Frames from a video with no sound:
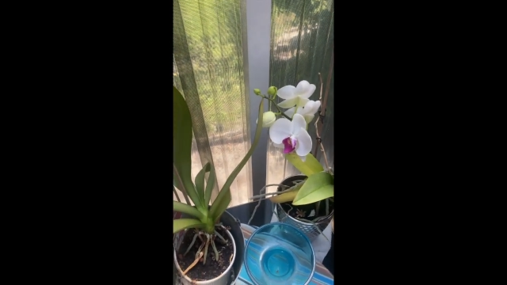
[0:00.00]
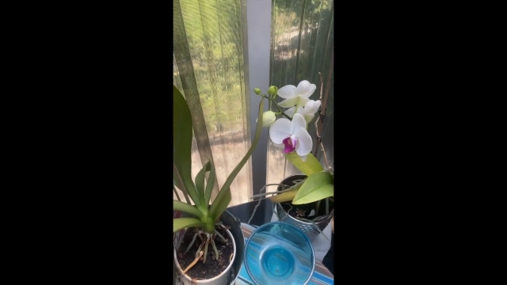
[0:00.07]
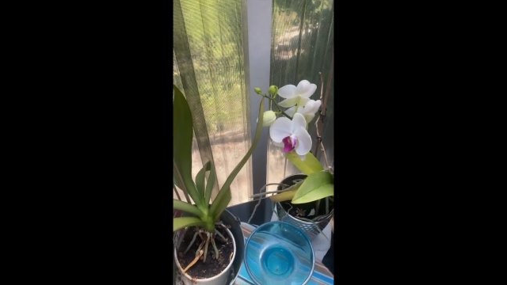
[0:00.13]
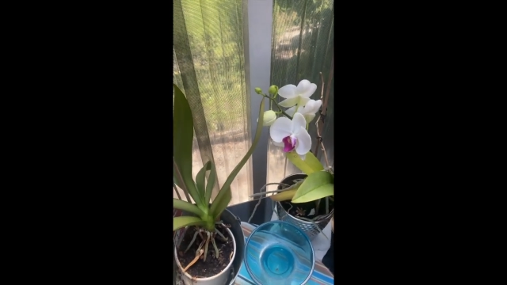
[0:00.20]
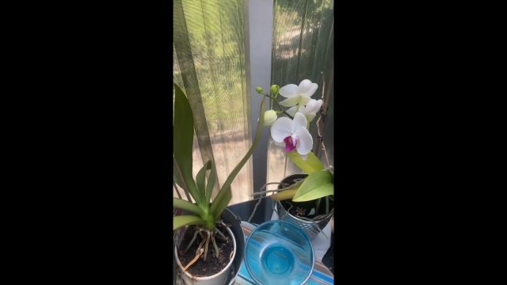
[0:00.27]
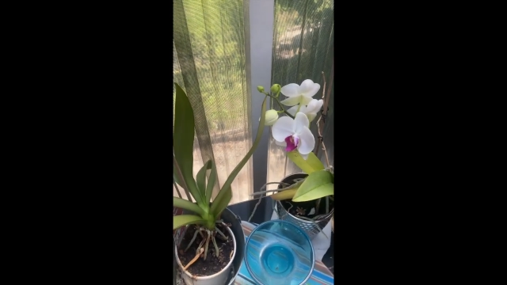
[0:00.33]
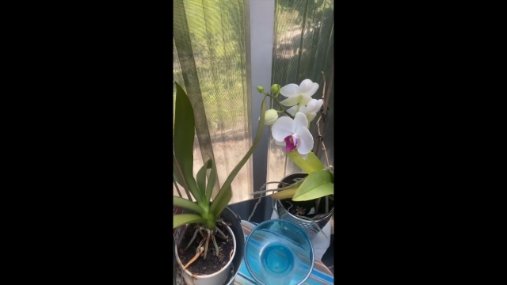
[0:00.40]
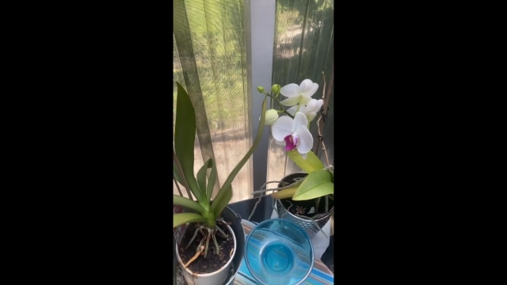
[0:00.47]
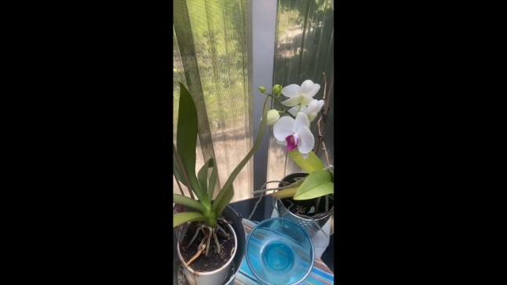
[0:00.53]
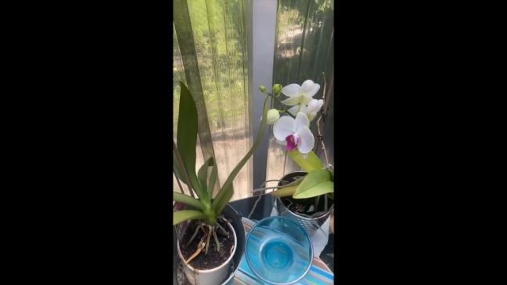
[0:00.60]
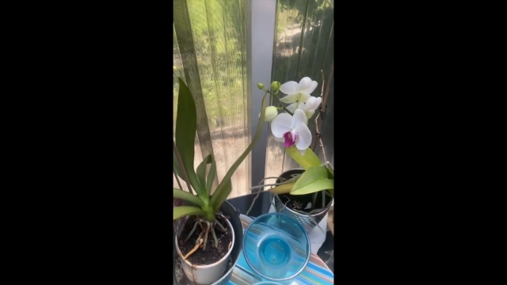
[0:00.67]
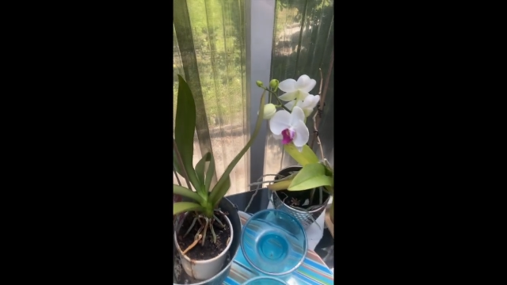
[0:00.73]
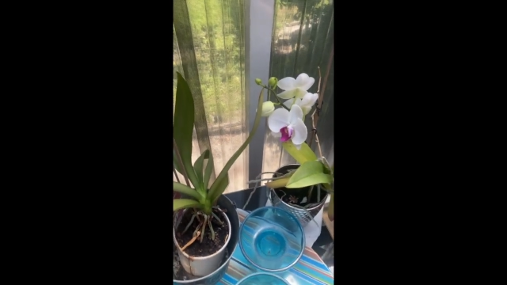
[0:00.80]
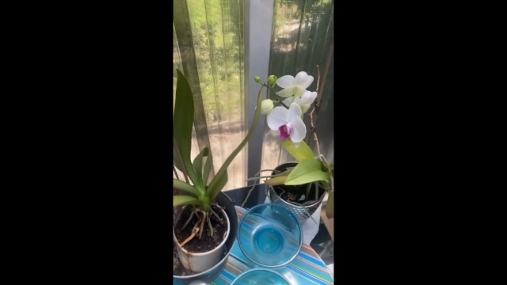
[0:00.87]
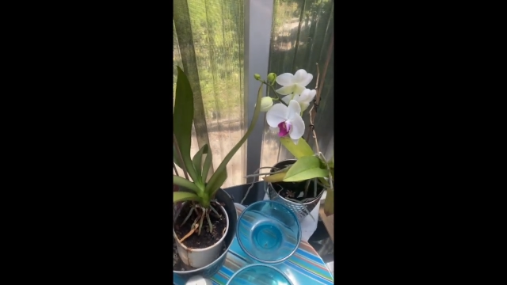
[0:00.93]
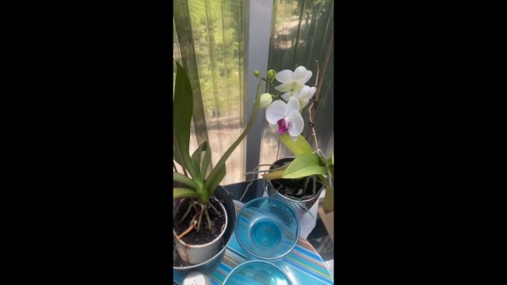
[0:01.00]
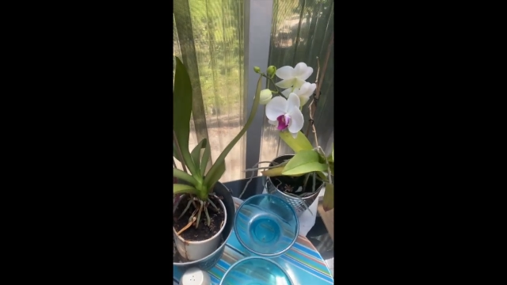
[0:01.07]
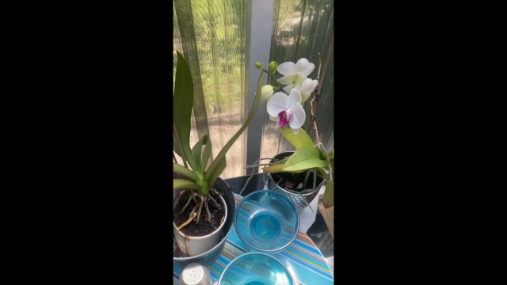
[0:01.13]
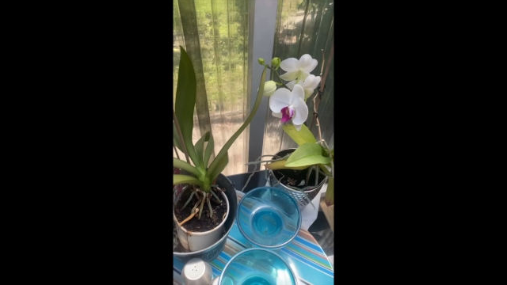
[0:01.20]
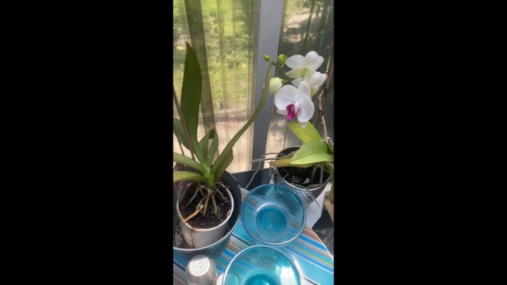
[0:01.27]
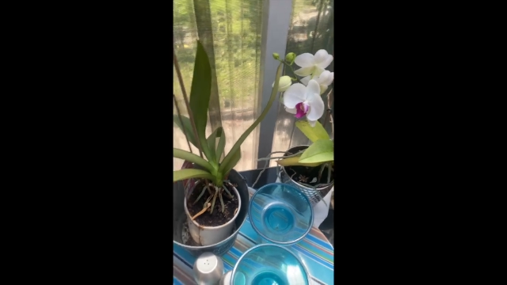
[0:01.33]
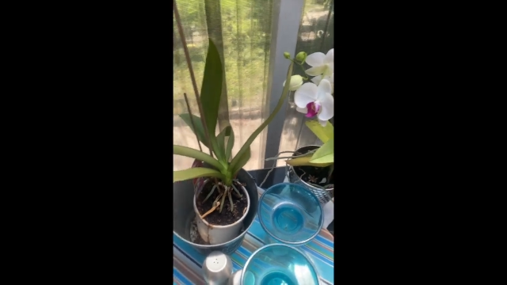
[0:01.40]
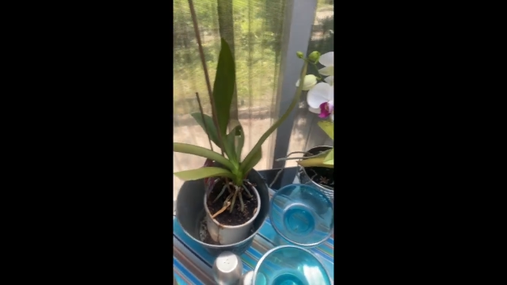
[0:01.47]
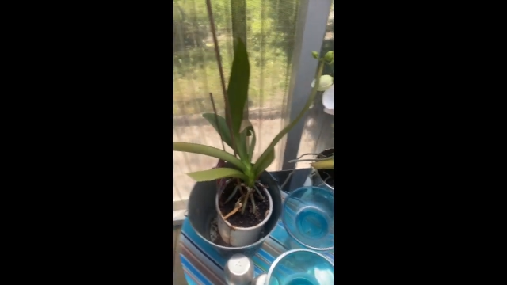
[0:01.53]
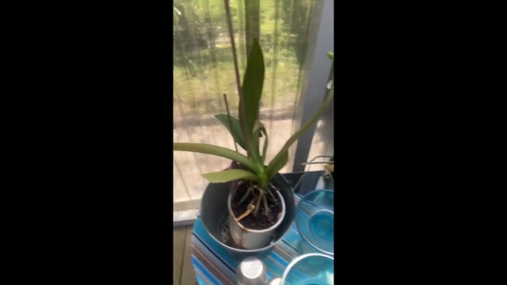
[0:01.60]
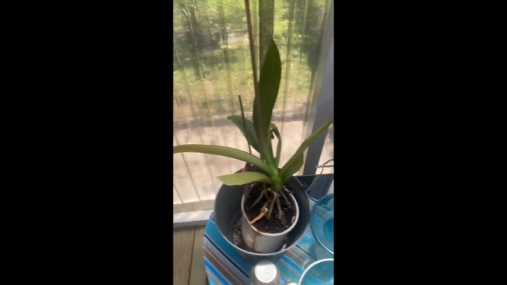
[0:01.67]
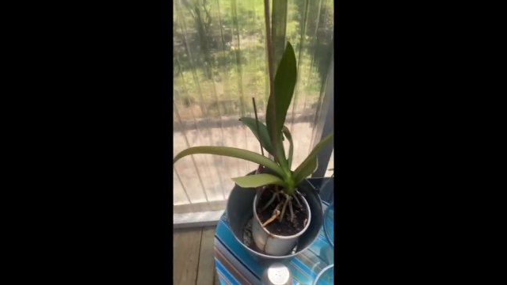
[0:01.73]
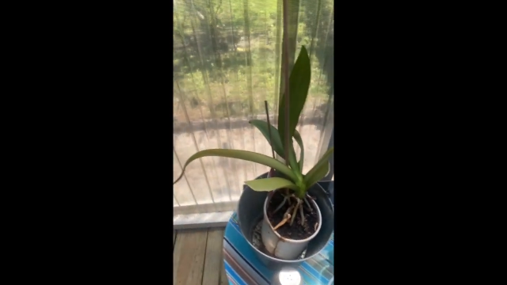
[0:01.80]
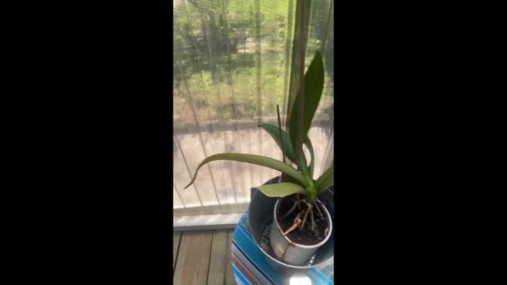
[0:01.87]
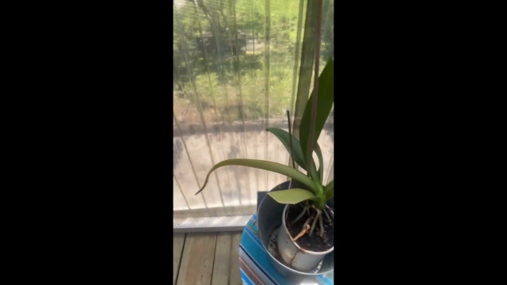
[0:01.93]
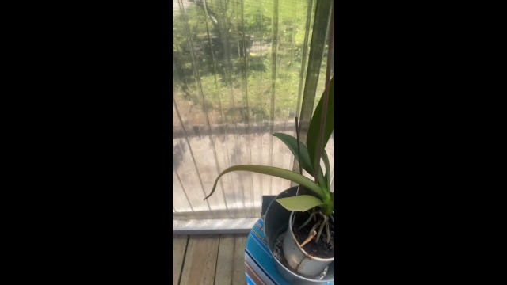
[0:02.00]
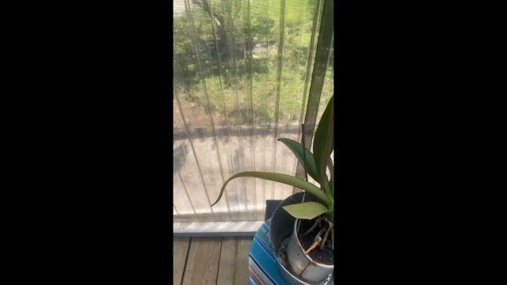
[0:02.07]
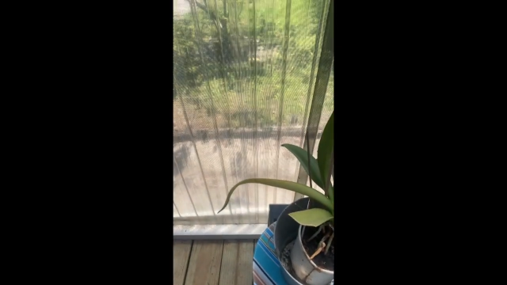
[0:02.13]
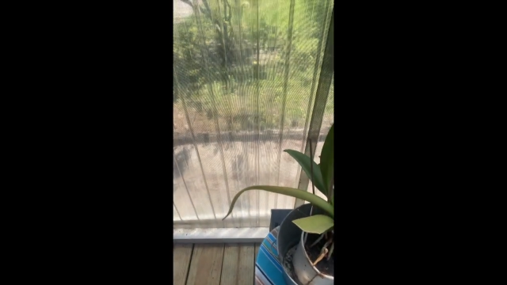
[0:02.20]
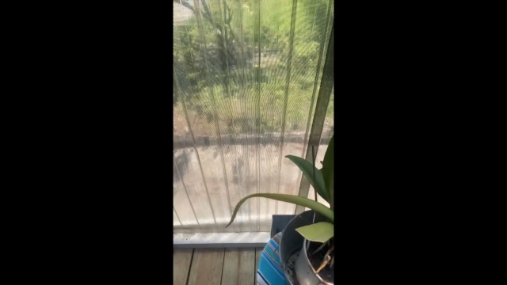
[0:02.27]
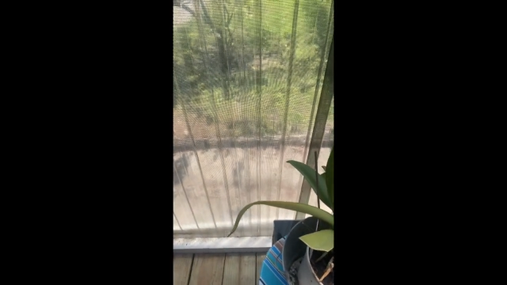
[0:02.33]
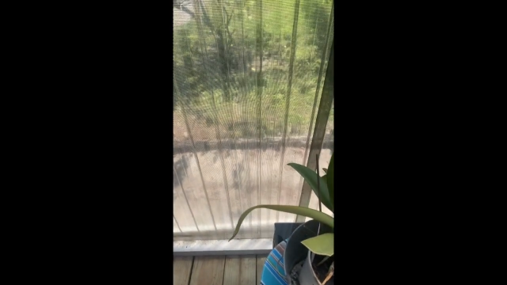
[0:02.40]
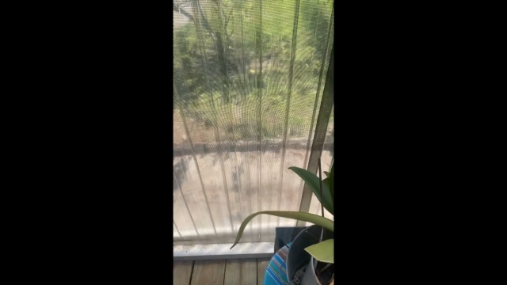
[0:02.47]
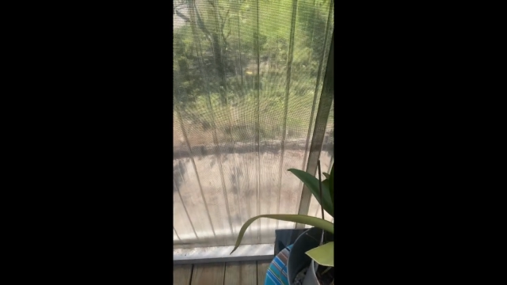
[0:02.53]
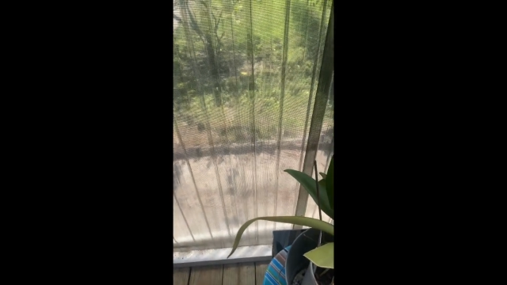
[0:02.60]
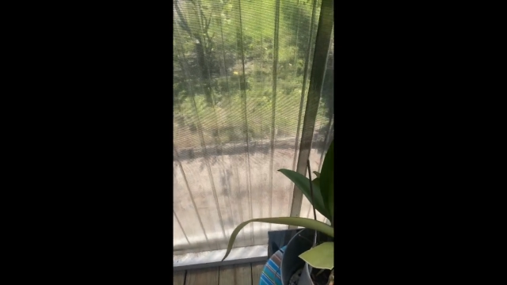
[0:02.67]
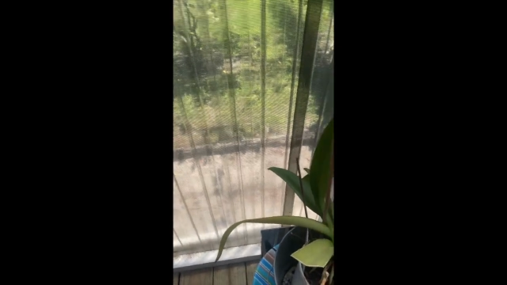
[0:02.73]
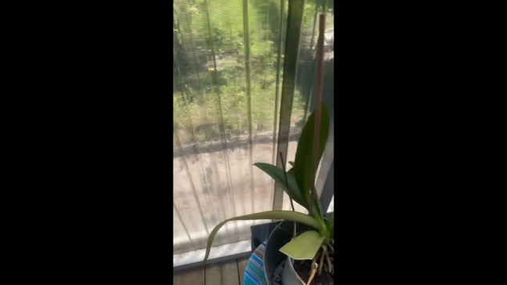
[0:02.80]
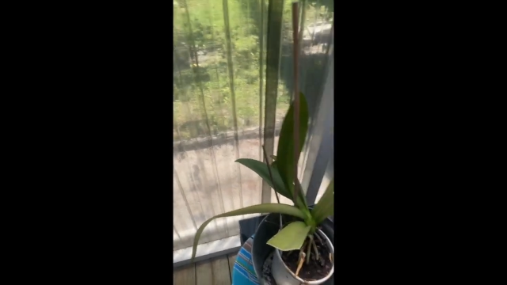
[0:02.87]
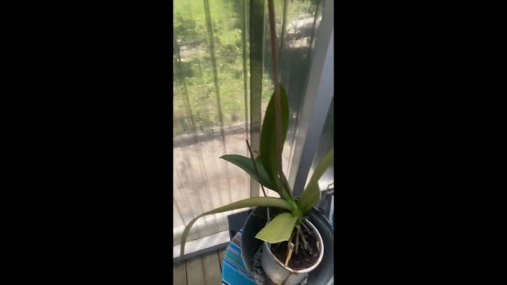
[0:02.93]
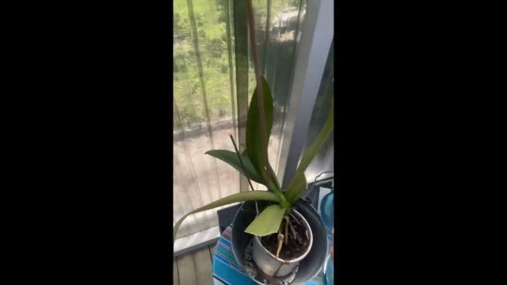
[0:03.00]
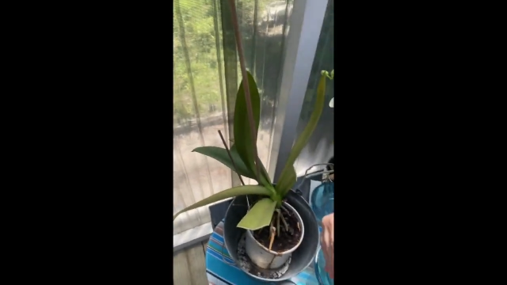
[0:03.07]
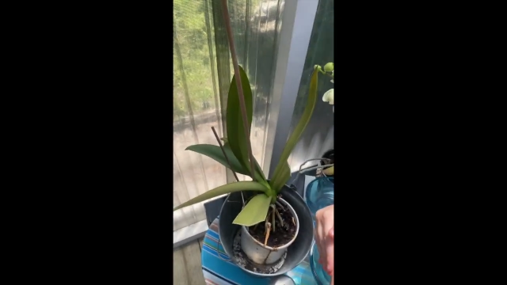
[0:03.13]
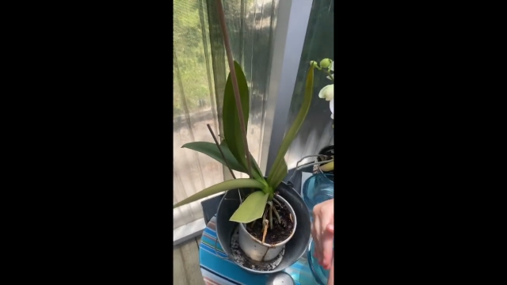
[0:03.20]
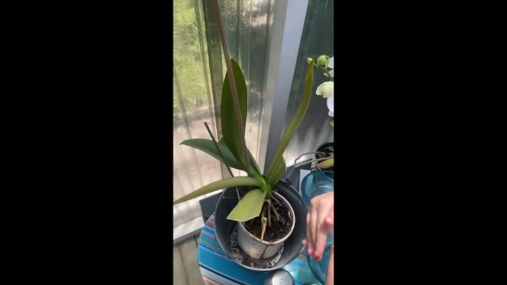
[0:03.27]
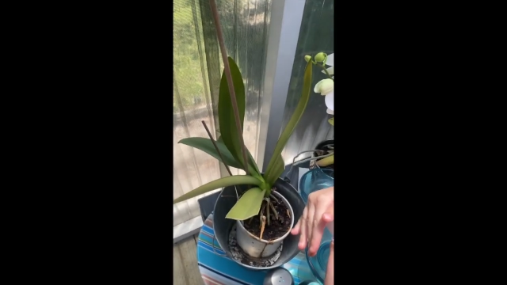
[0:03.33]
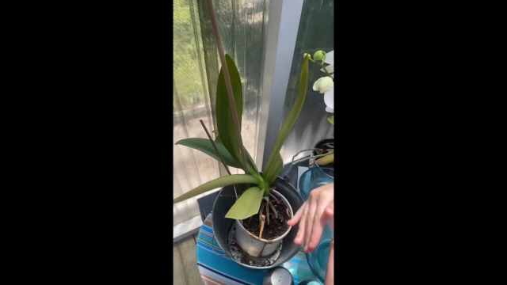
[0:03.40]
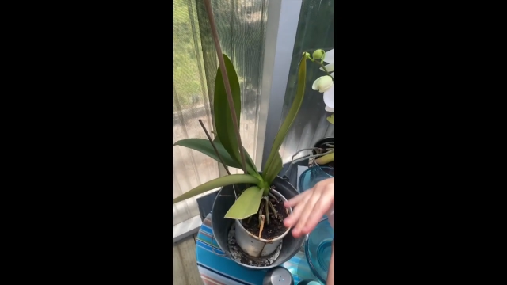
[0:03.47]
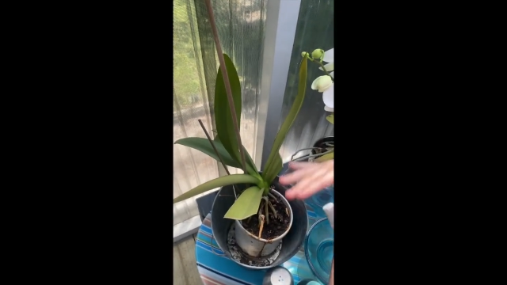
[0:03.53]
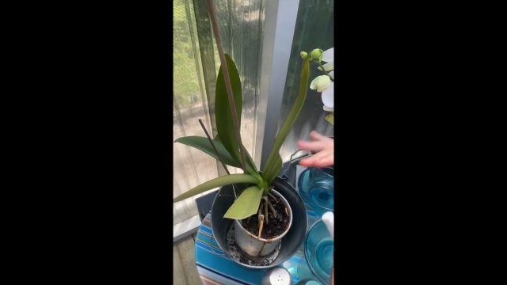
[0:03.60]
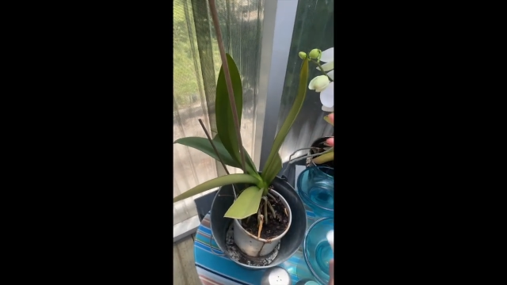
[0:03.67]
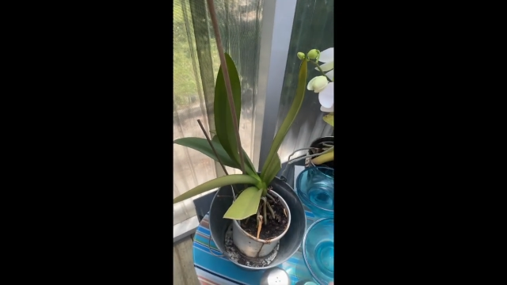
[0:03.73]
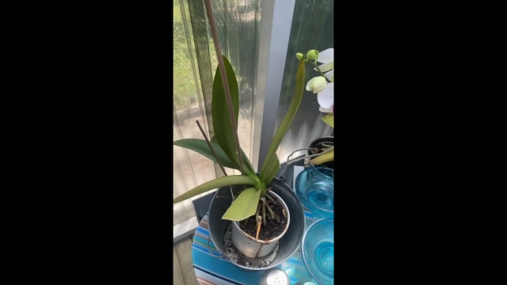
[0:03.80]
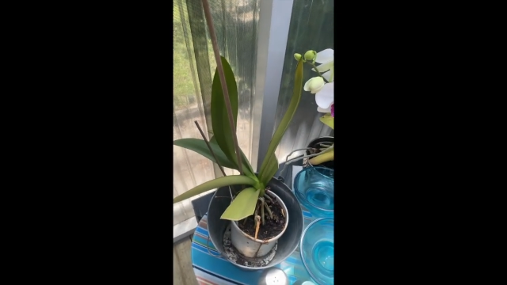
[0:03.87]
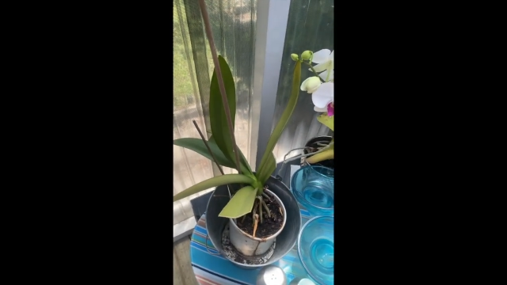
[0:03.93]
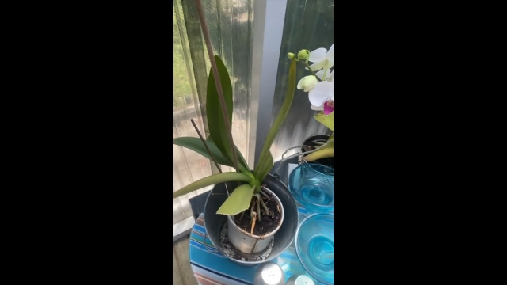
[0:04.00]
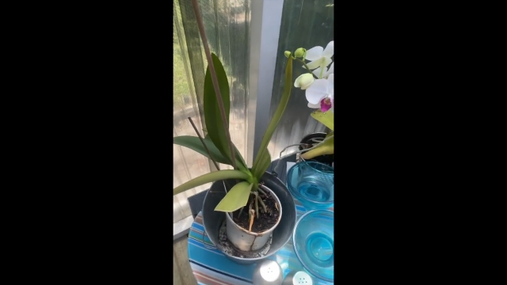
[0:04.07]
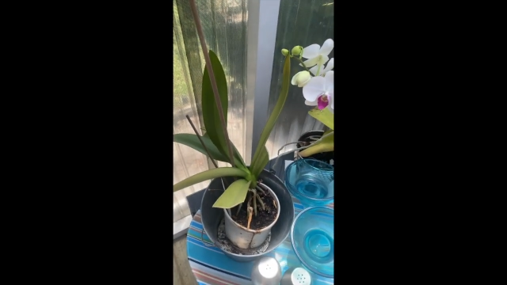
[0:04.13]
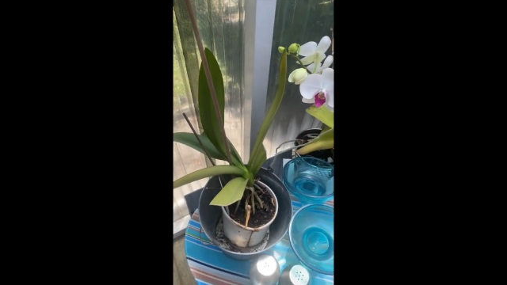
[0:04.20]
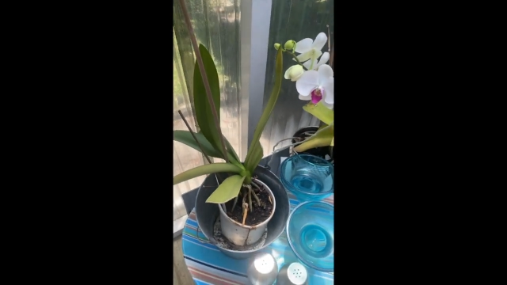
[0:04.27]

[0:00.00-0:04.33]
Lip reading: Nobody's mouth can be seen.